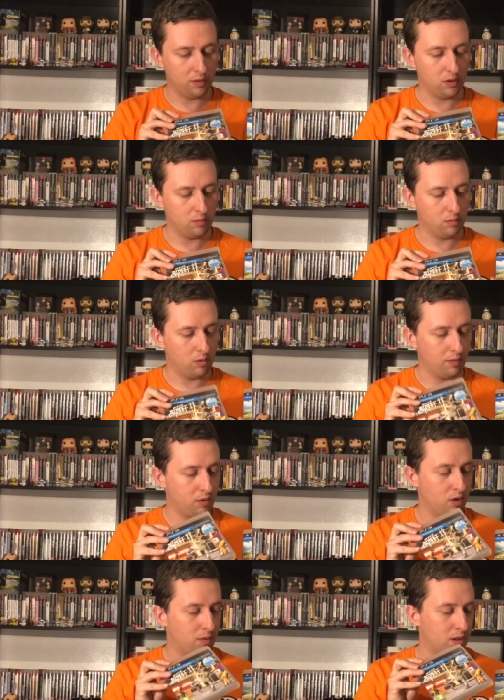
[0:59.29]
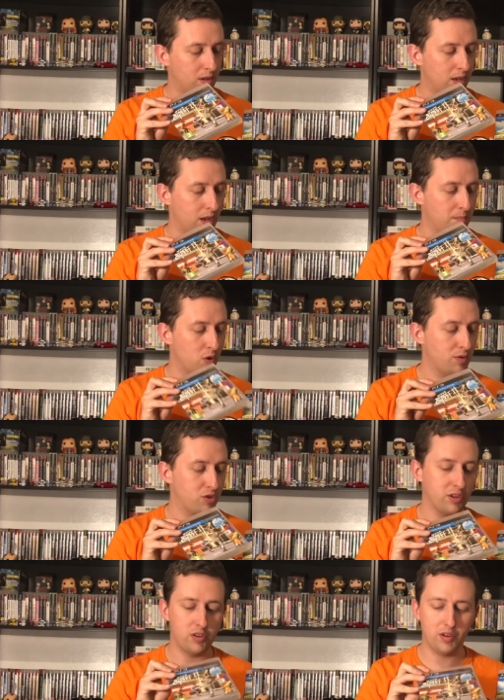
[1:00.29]
got, well, I've got uh, Move
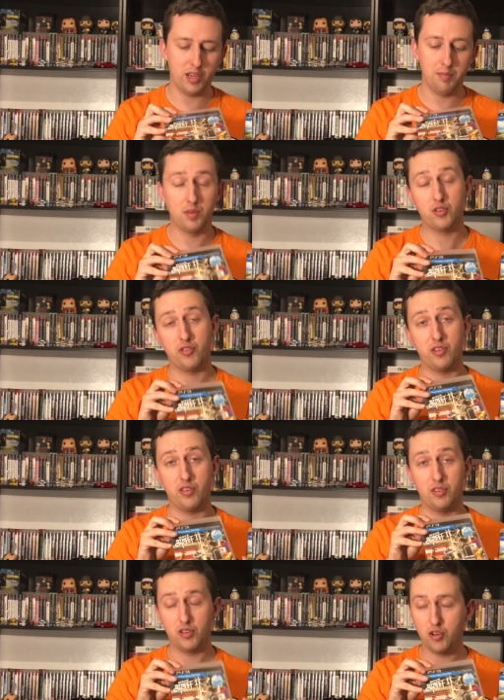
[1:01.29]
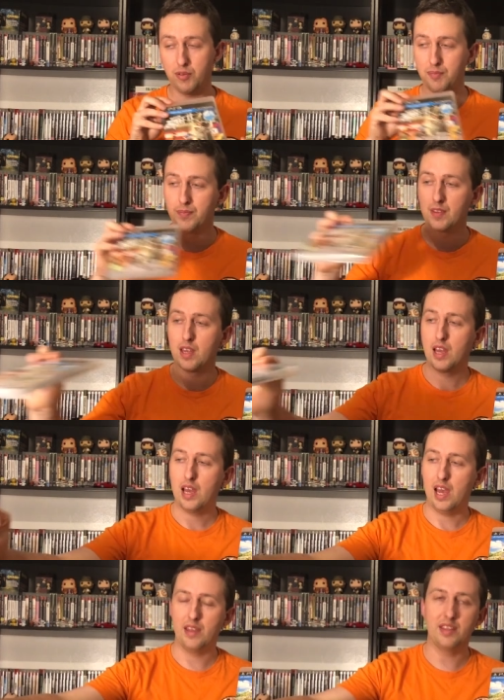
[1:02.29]
Street Cricket and Move Street Cricket 2,
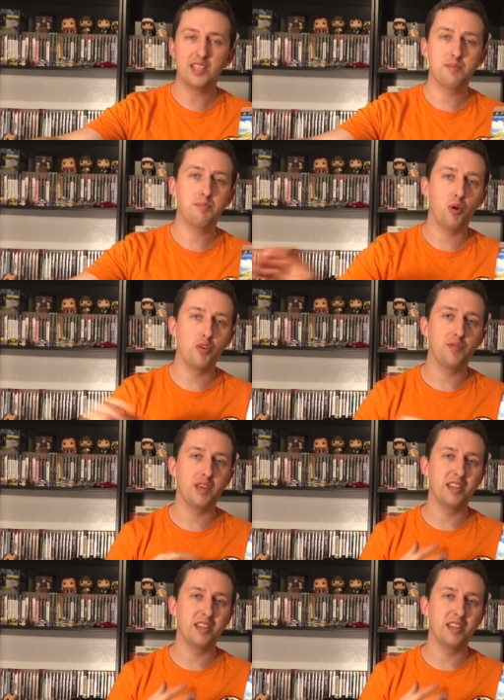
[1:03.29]
and these are both